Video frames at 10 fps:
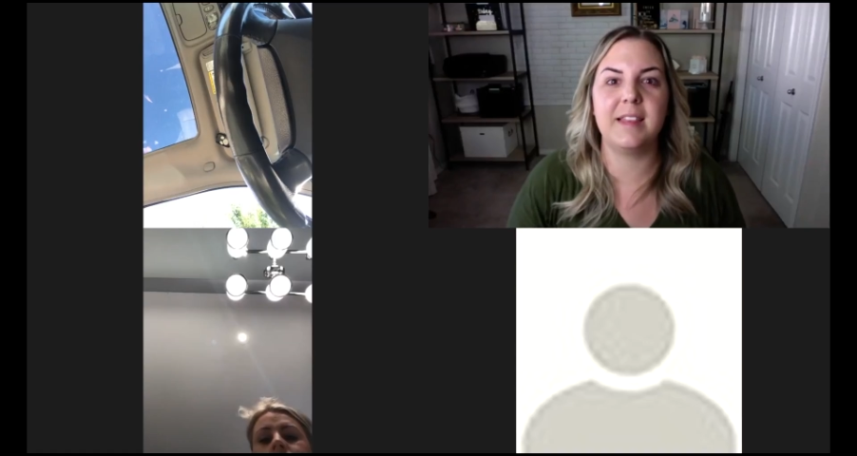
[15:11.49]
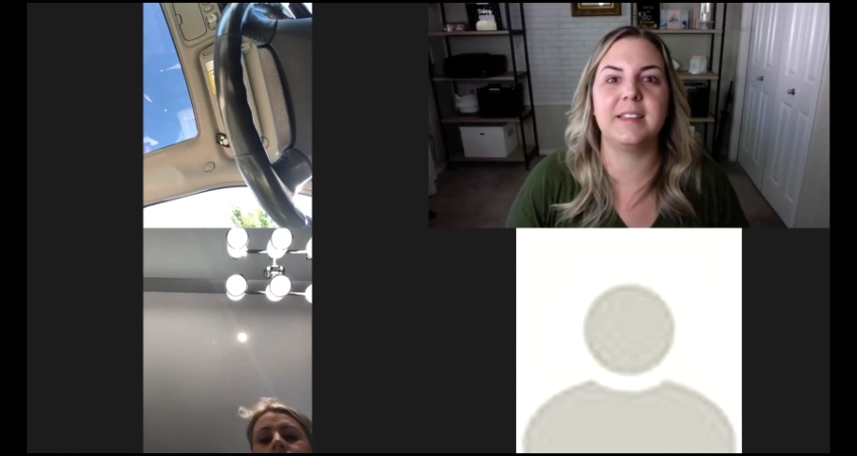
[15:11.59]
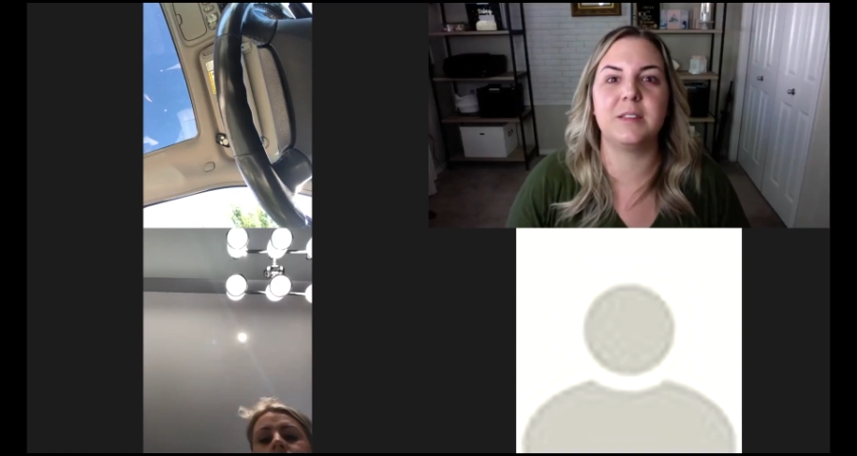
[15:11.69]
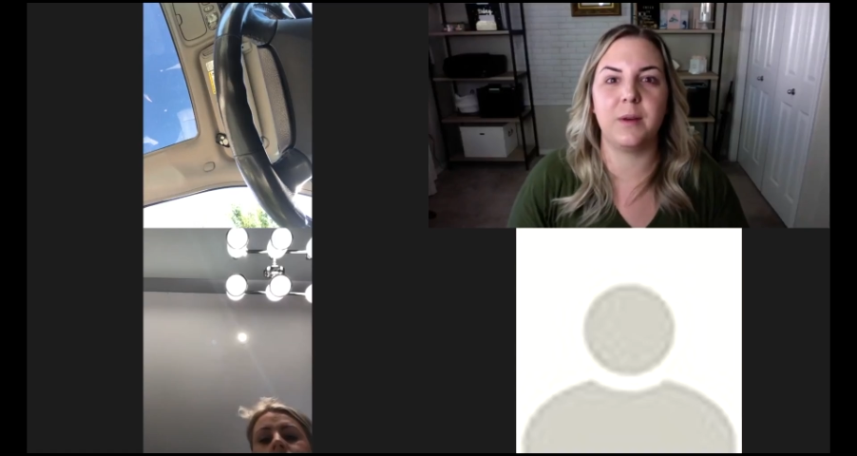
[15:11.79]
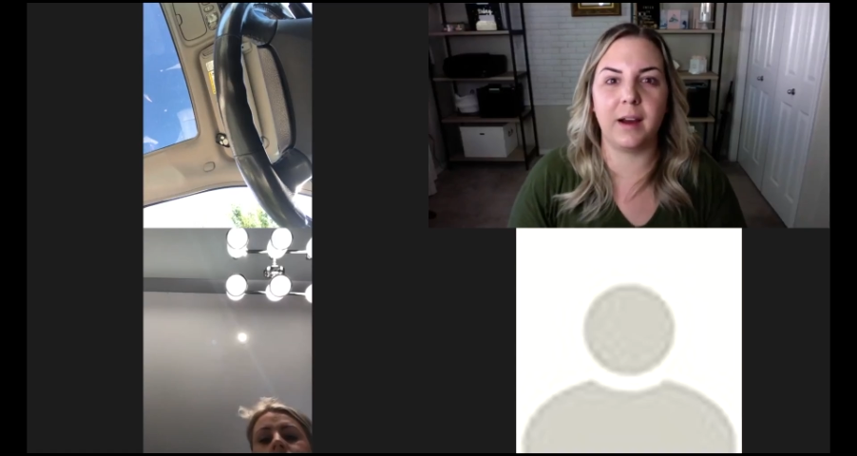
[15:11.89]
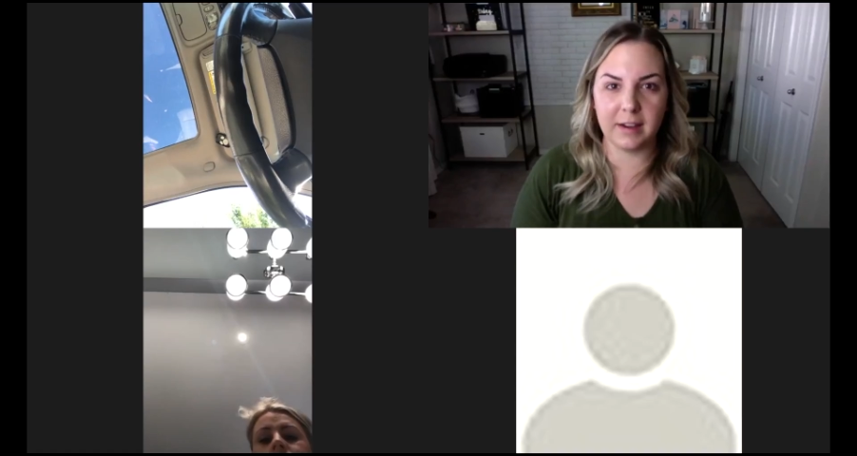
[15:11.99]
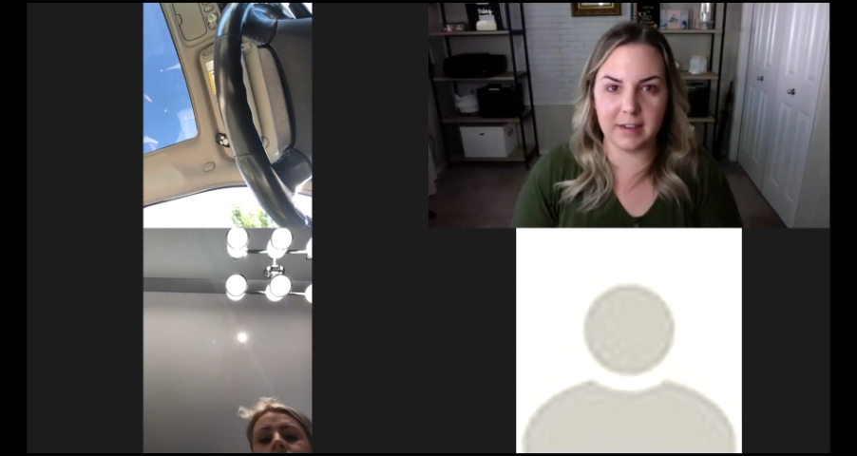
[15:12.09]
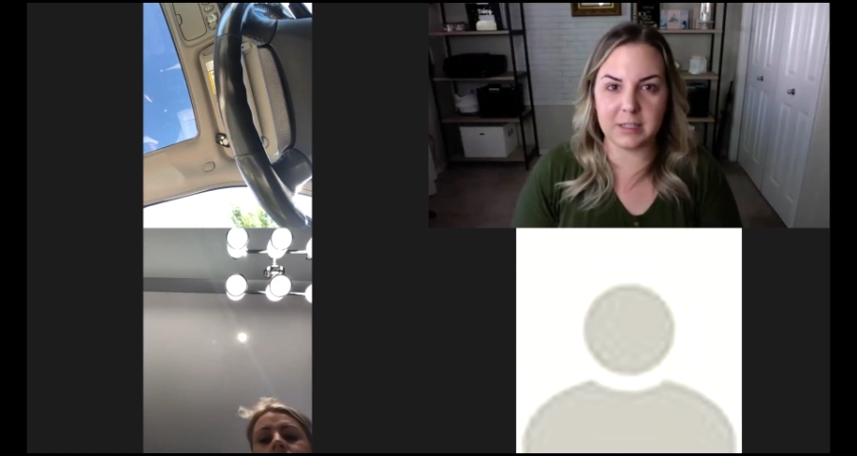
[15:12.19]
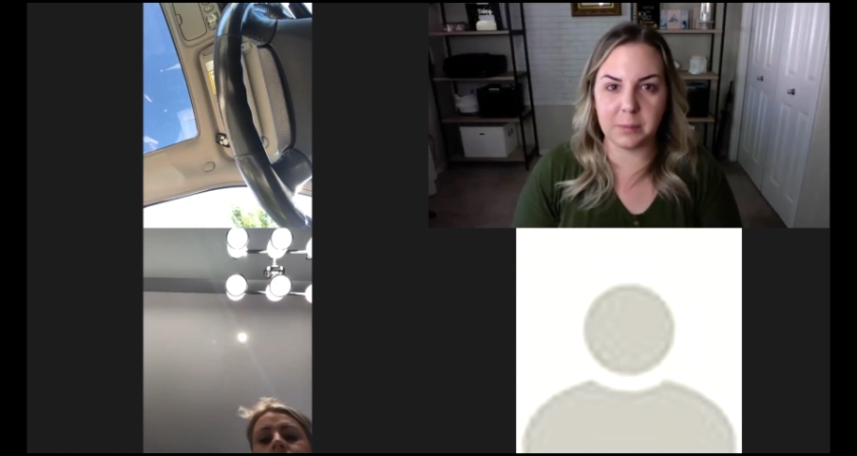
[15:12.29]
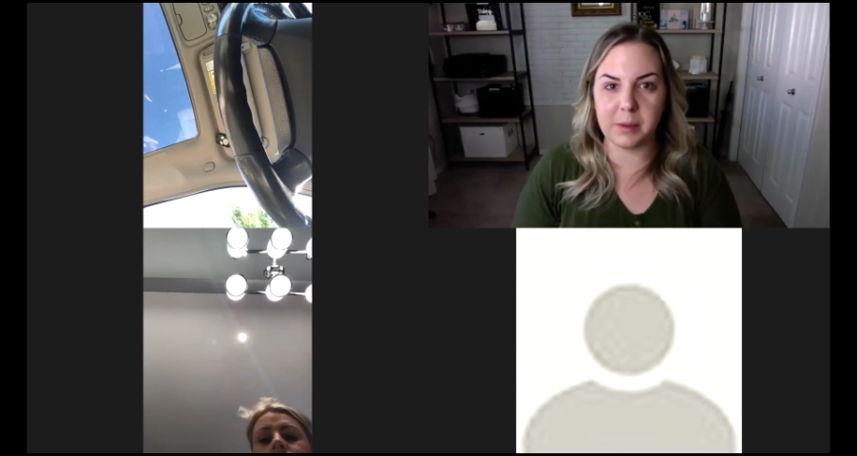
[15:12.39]
This is where I
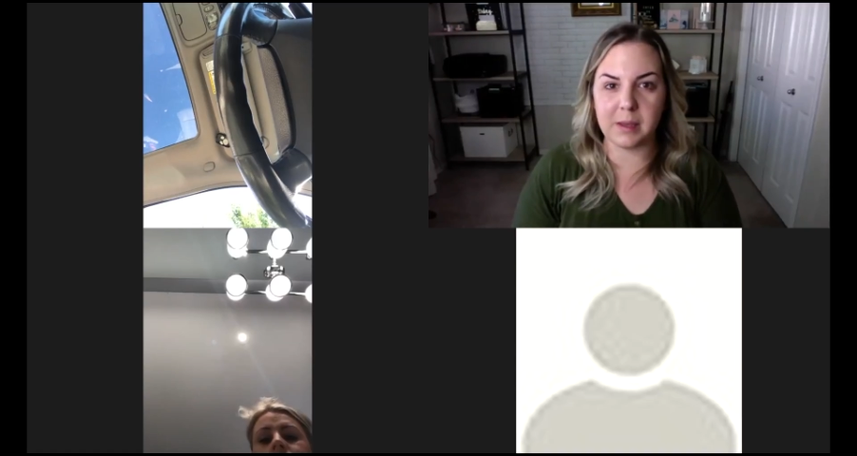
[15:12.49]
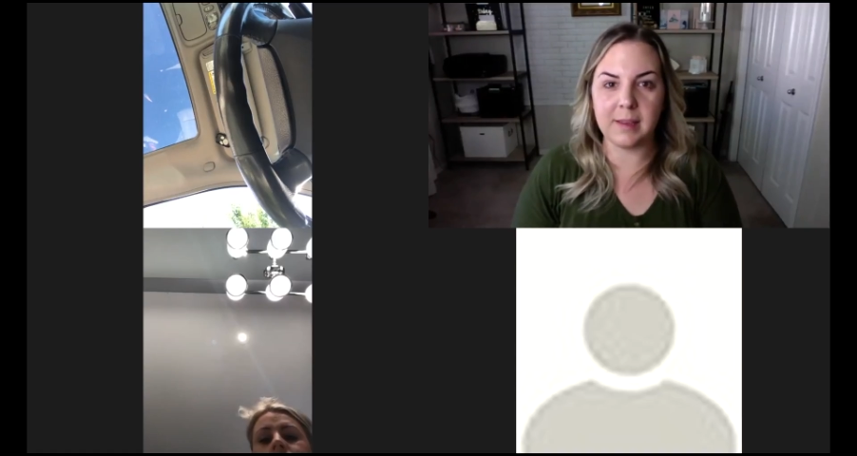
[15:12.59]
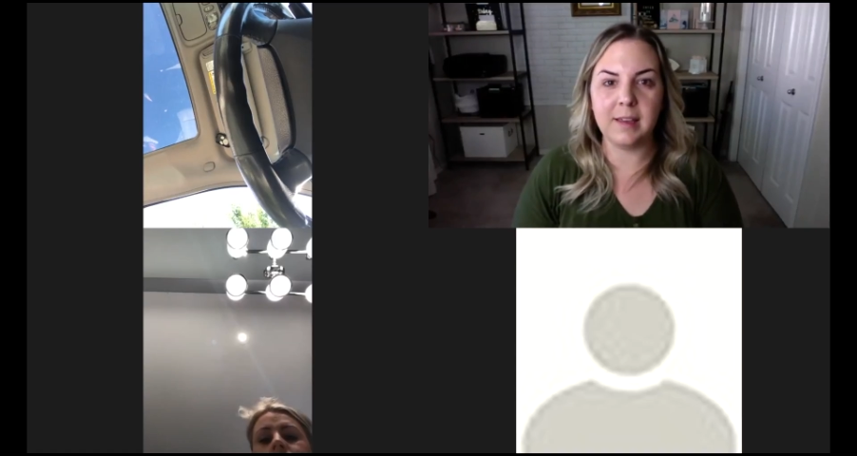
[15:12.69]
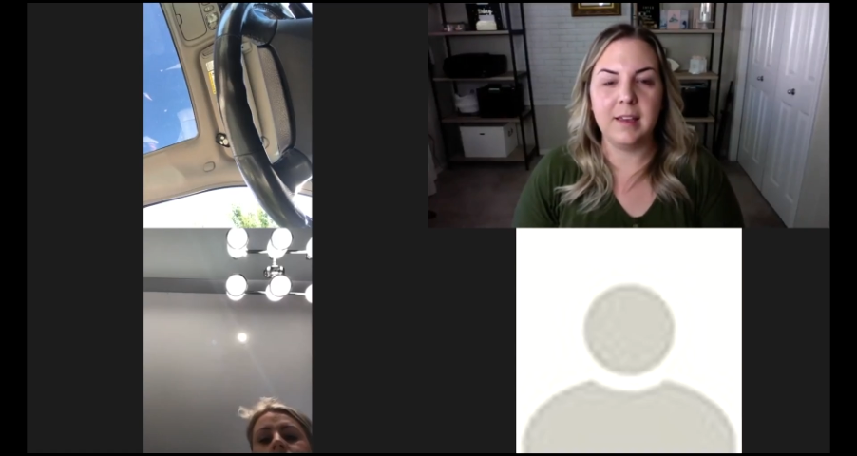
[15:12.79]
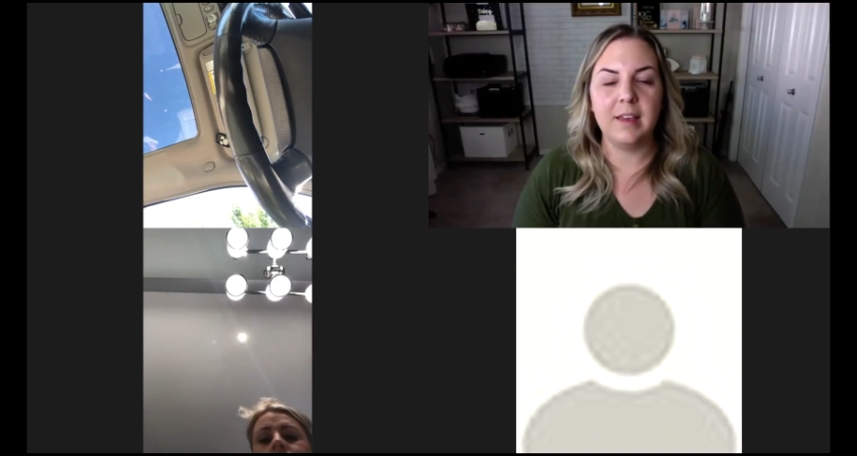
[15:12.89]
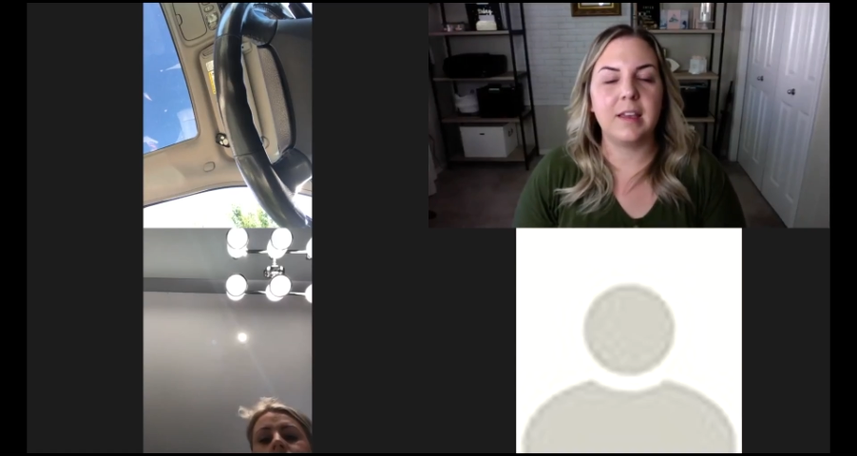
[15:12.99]
need to be.